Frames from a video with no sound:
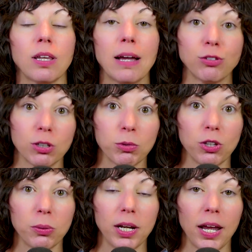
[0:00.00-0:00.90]
live stream
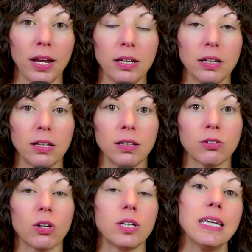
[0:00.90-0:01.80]
Q&A
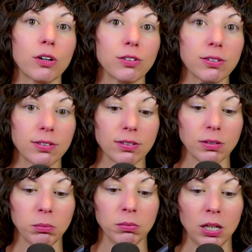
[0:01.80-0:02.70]
is on
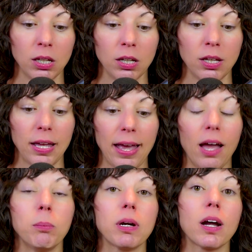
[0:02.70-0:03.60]
narcissism
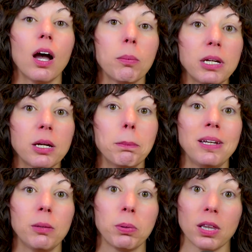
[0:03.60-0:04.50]
and becoming
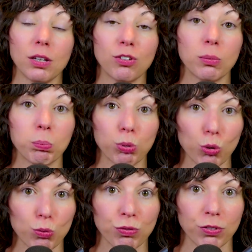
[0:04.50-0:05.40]
manipulation
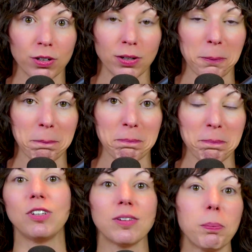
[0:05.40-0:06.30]
proof.
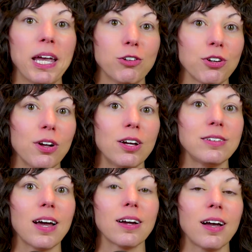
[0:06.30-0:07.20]
Visit
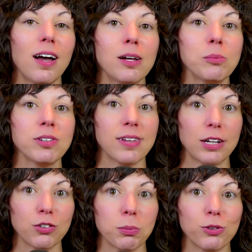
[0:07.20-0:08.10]

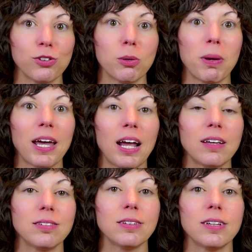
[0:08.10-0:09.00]

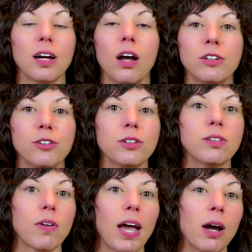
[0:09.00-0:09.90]
patreon.com/emotionalbadass to get
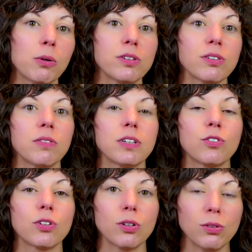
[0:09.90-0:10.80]
hundreds of hours of
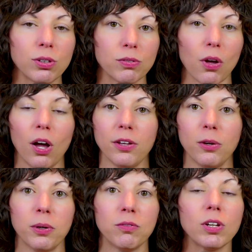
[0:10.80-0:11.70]
exclusive
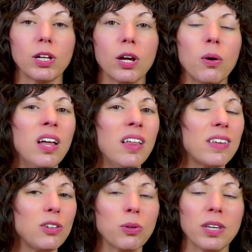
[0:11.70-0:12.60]
audio and video
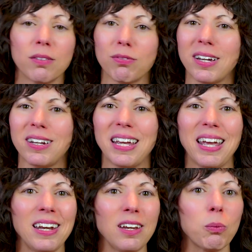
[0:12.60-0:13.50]
that you can't find
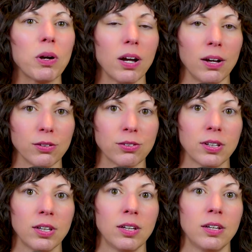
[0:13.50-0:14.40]
anywhere else.